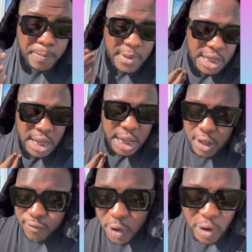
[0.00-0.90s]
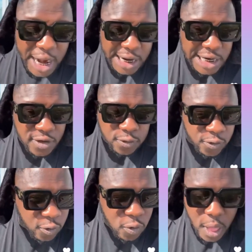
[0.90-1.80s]
Me, if I don't like need for
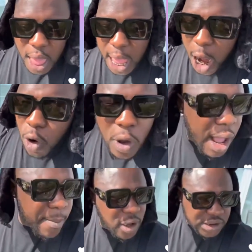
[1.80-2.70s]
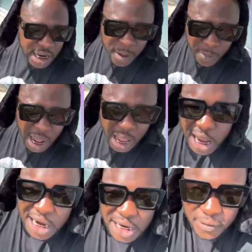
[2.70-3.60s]
food, I don't come outside and be like,
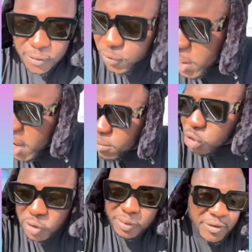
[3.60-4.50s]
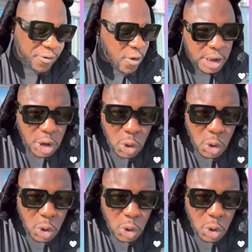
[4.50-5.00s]
need for food, they'll be, be fucking.